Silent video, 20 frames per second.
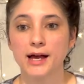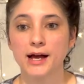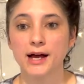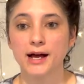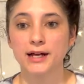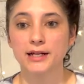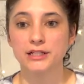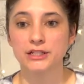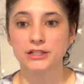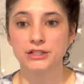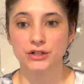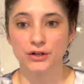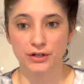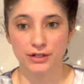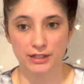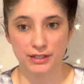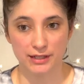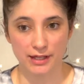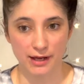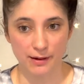I
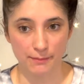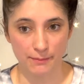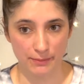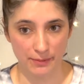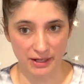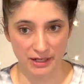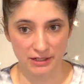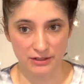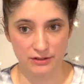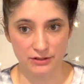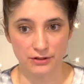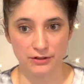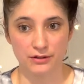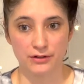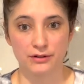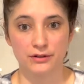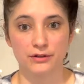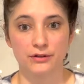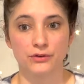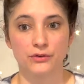started that
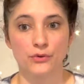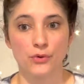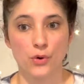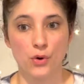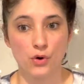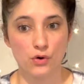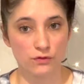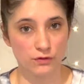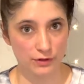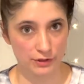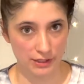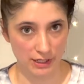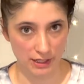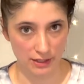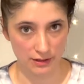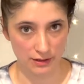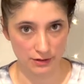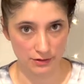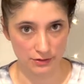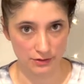binder over
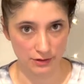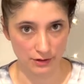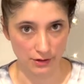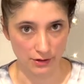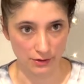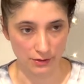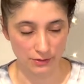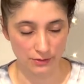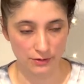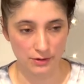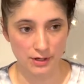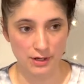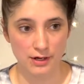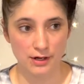10 years ago.